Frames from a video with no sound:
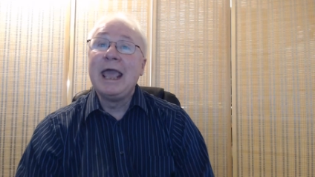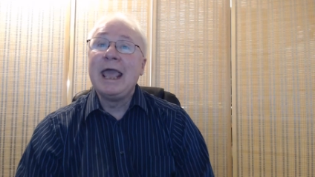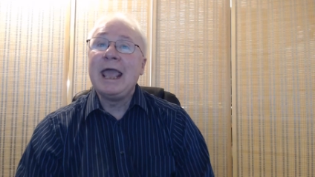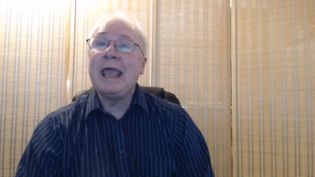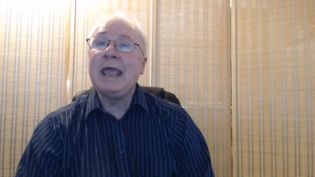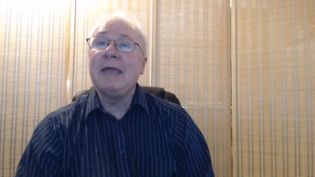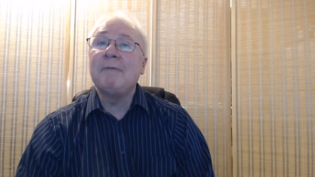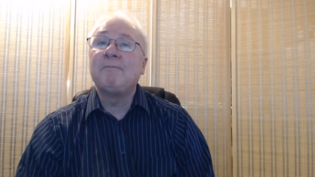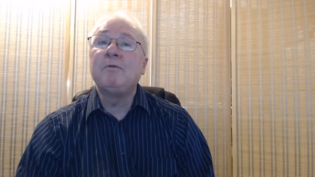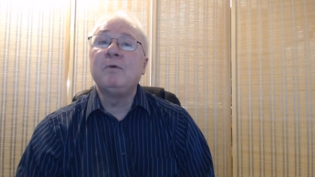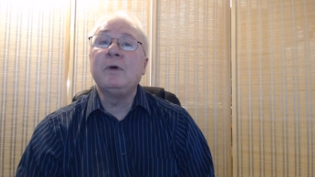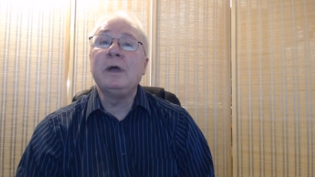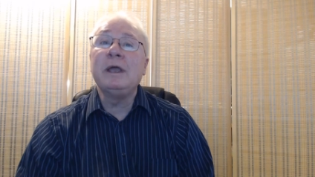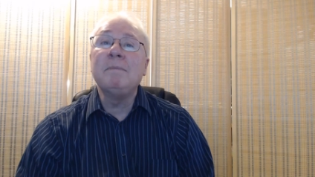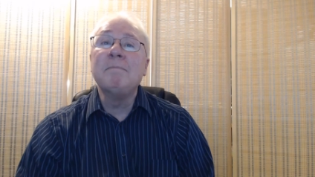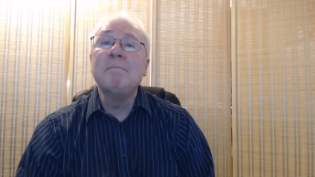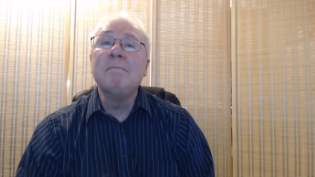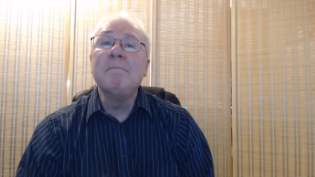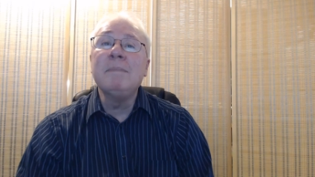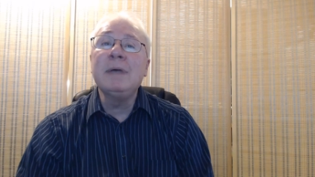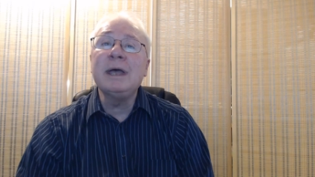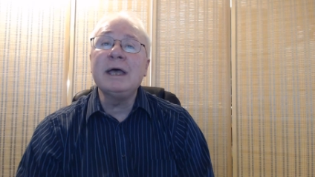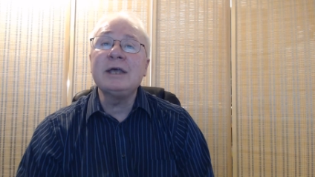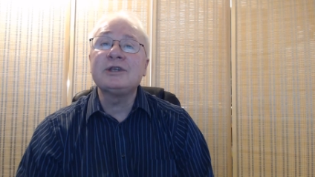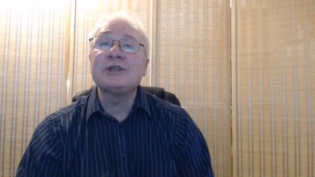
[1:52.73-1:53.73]
If we
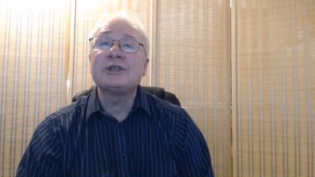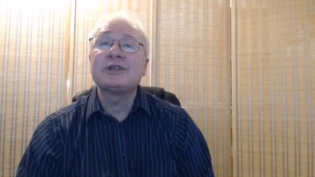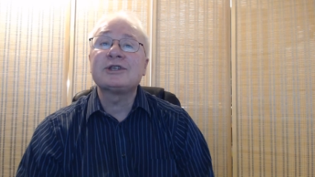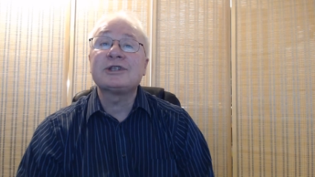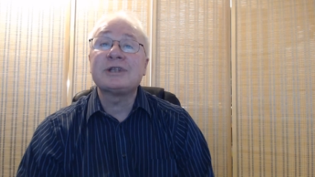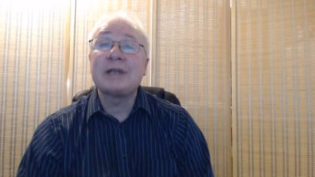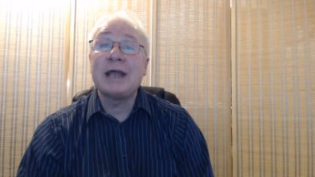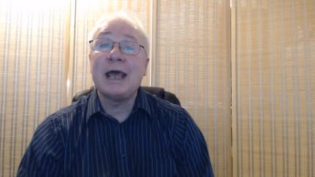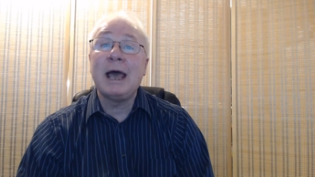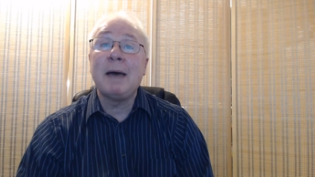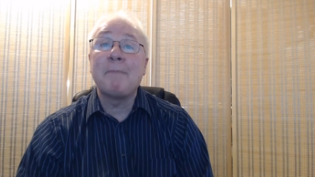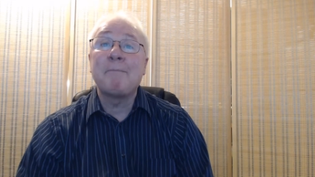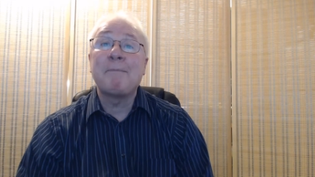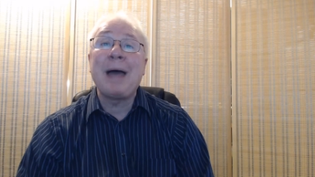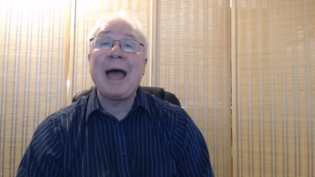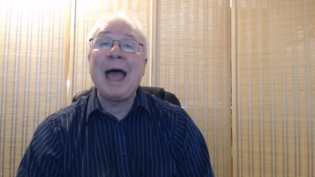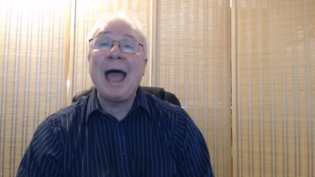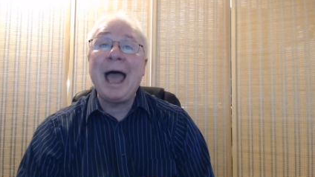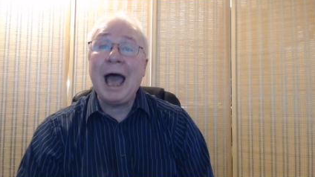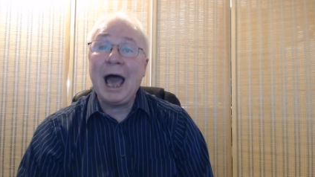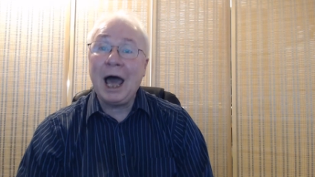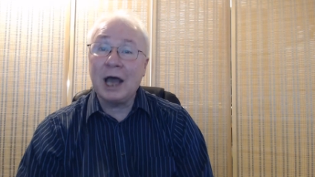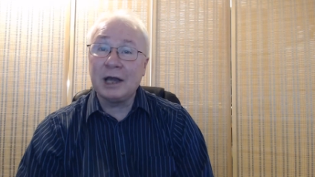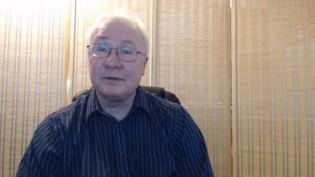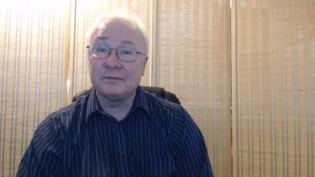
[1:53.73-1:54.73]
misstep
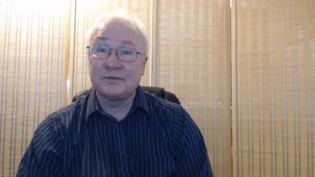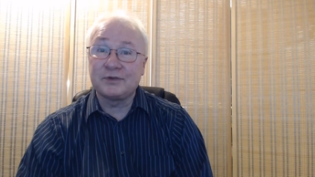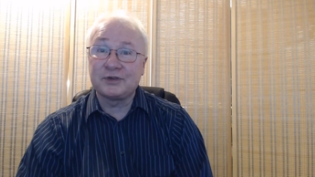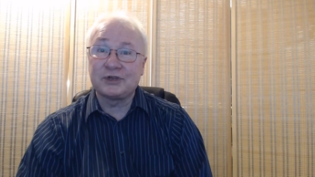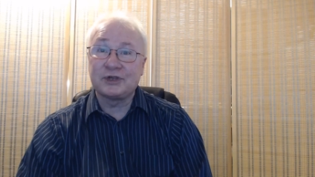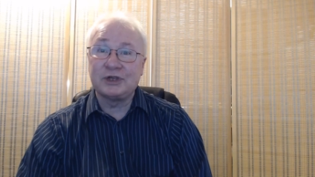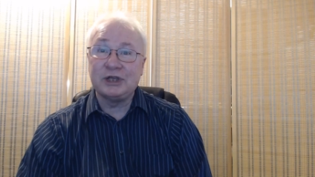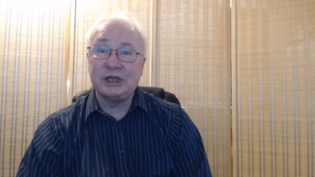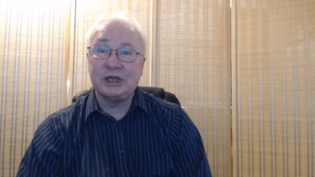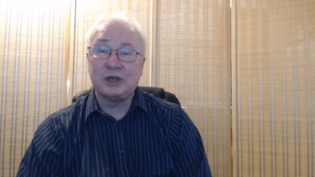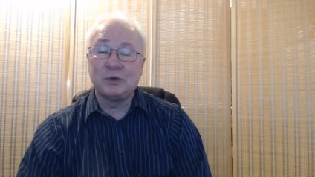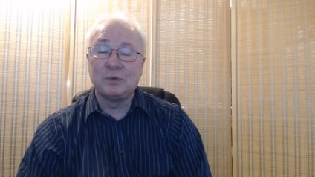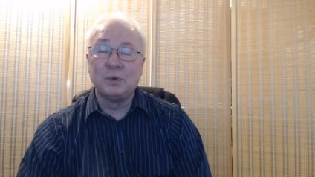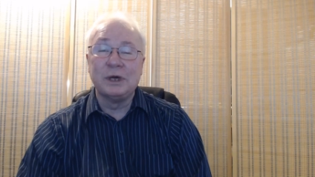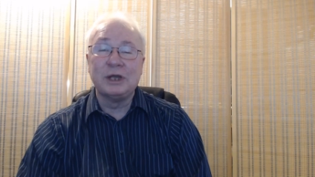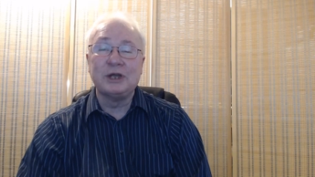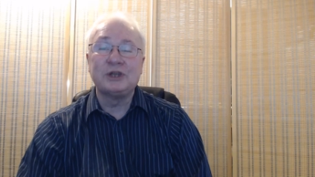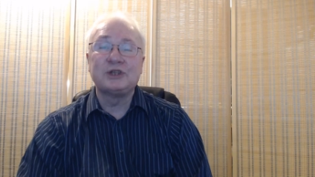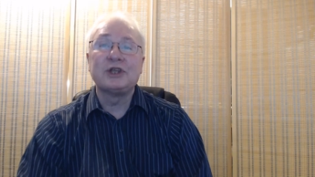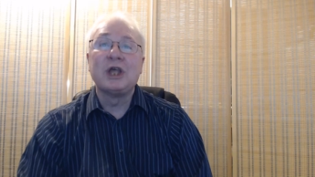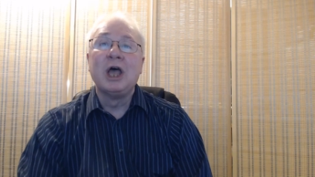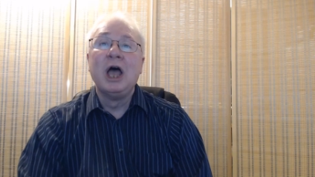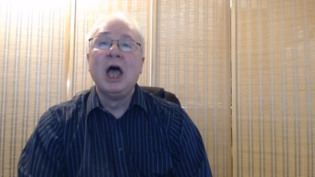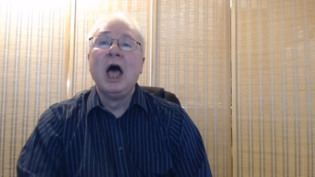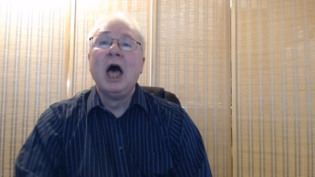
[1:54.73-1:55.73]
out of
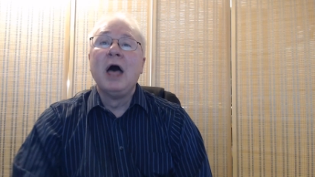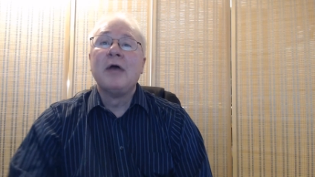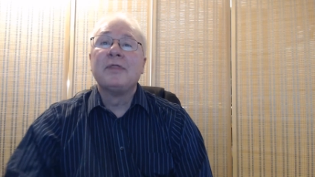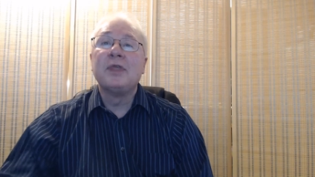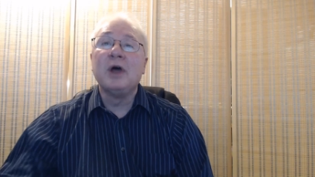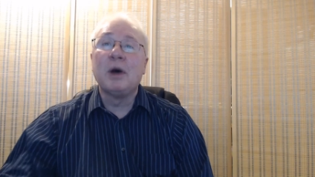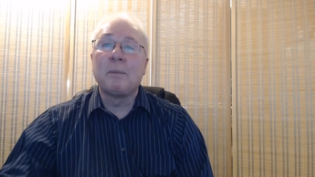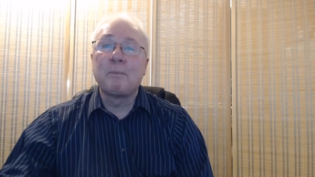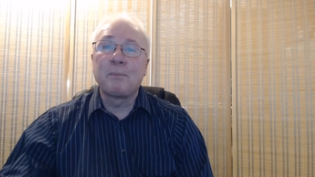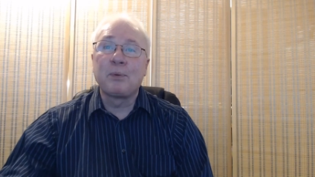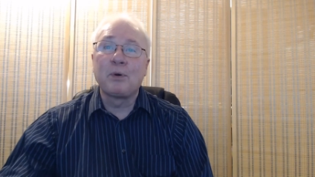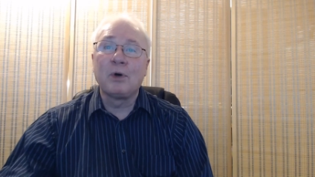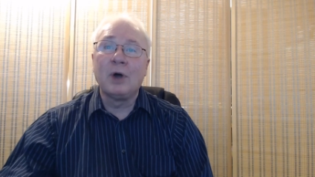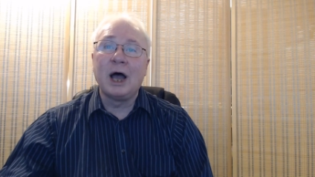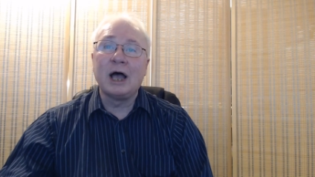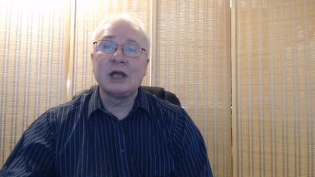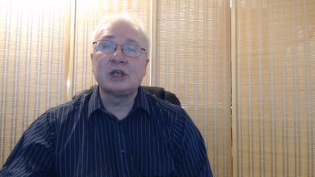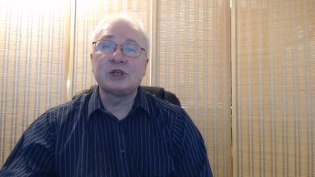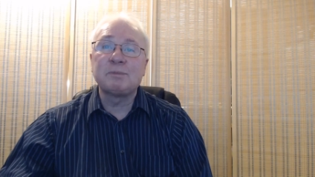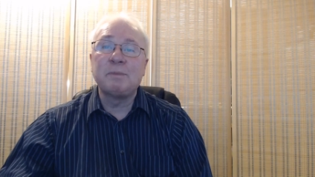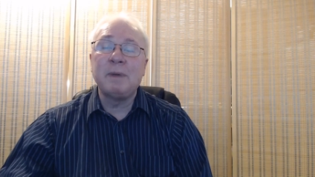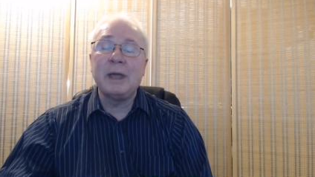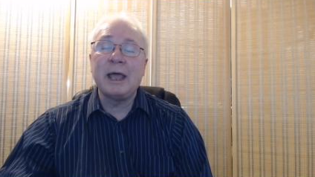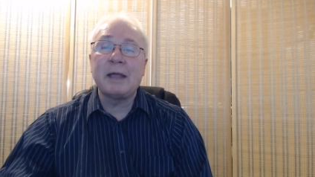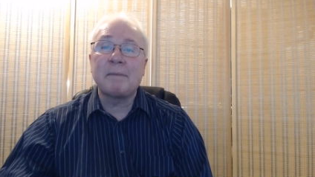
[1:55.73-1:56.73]
sequence, the
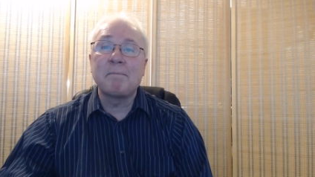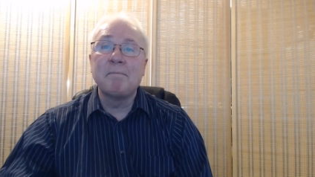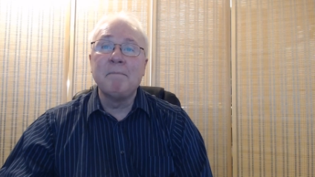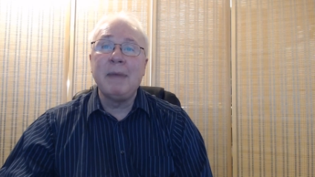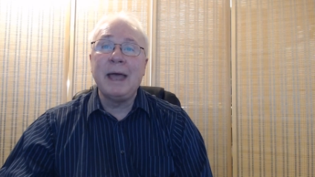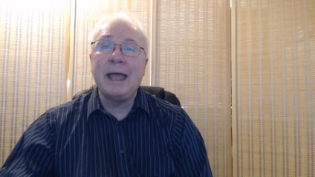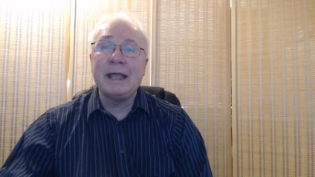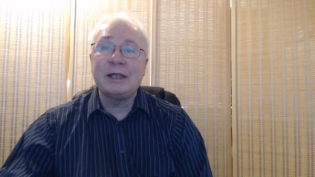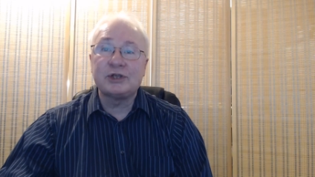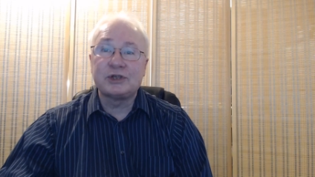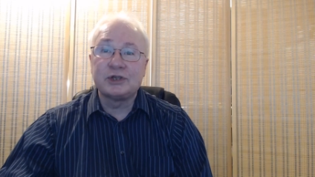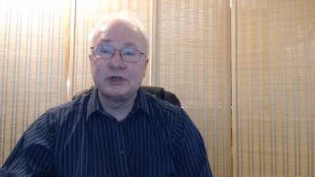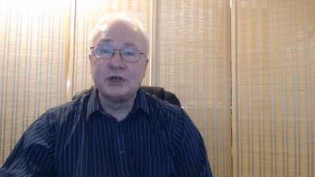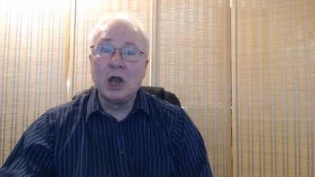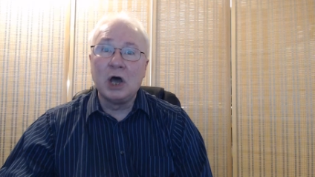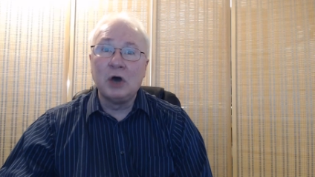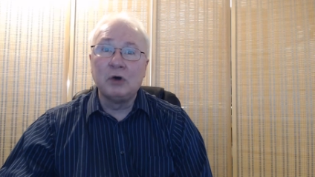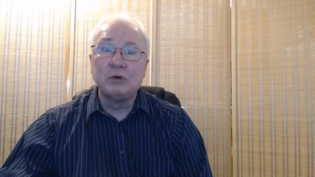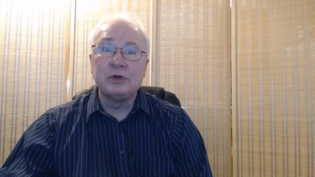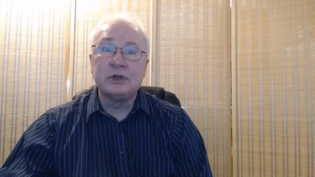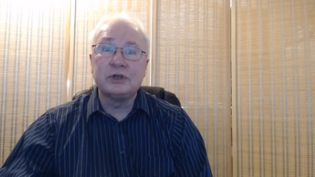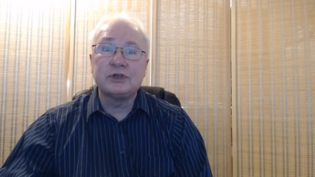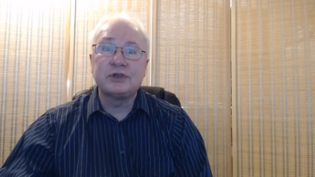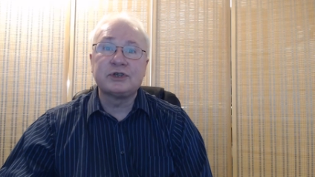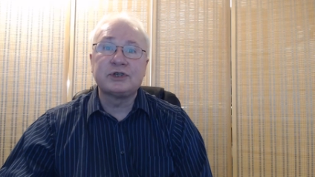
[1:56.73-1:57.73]
prospect makes
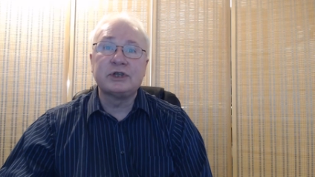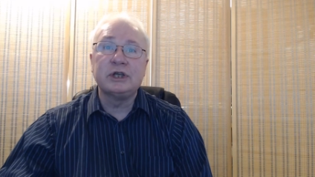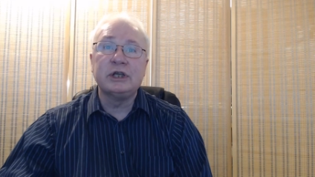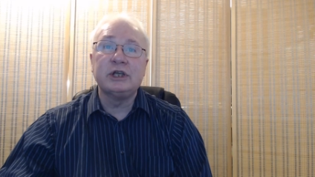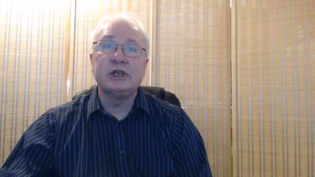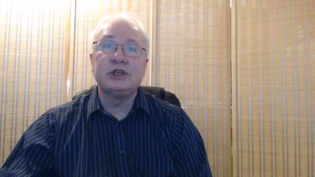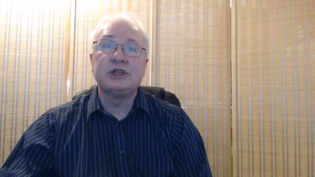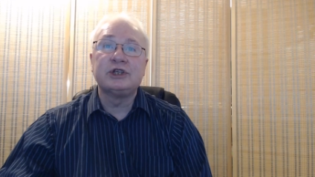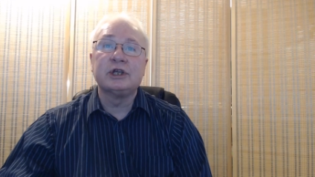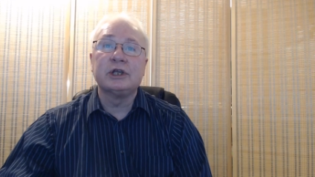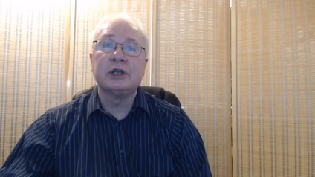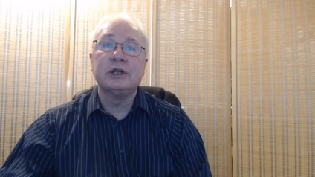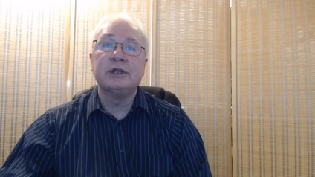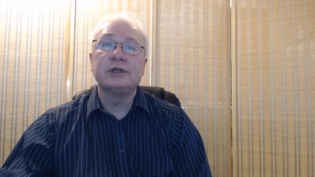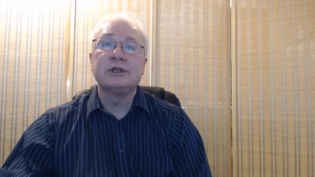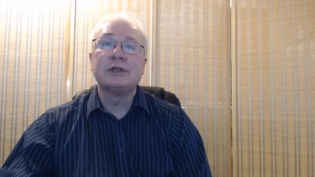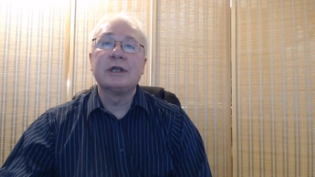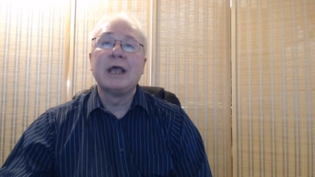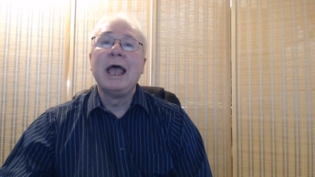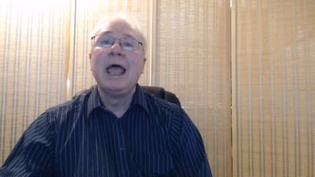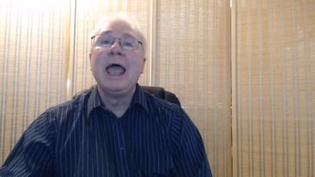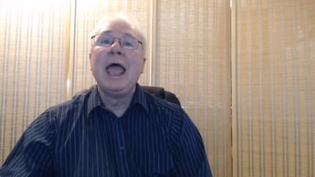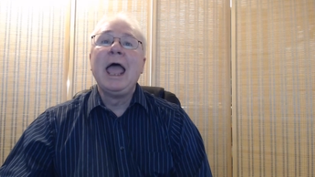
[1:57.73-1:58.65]
no decisions.